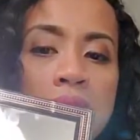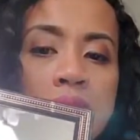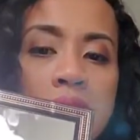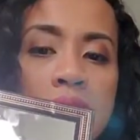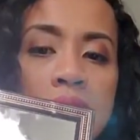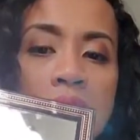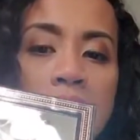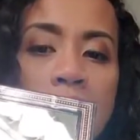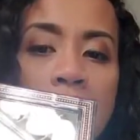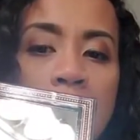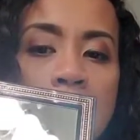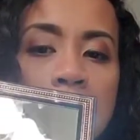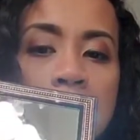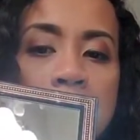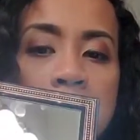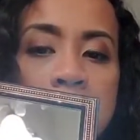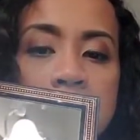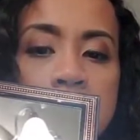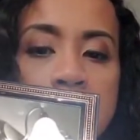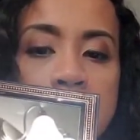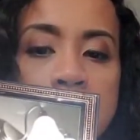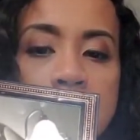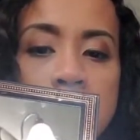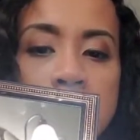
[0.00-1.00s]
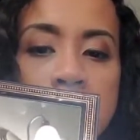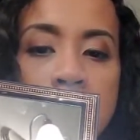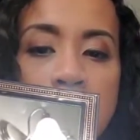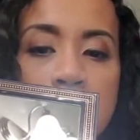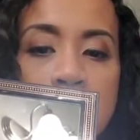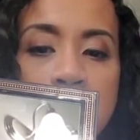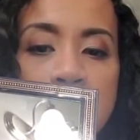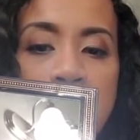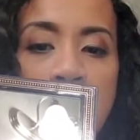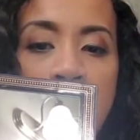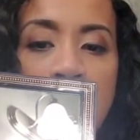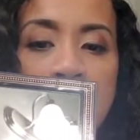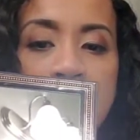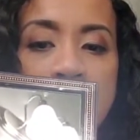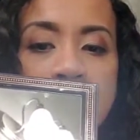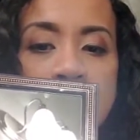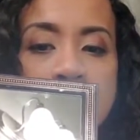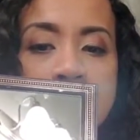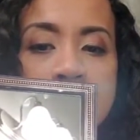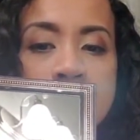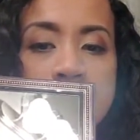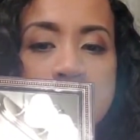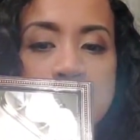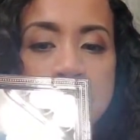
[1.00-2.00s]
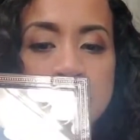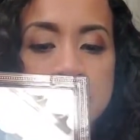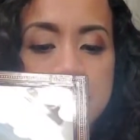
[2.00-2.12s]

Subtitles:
Colors are so nice.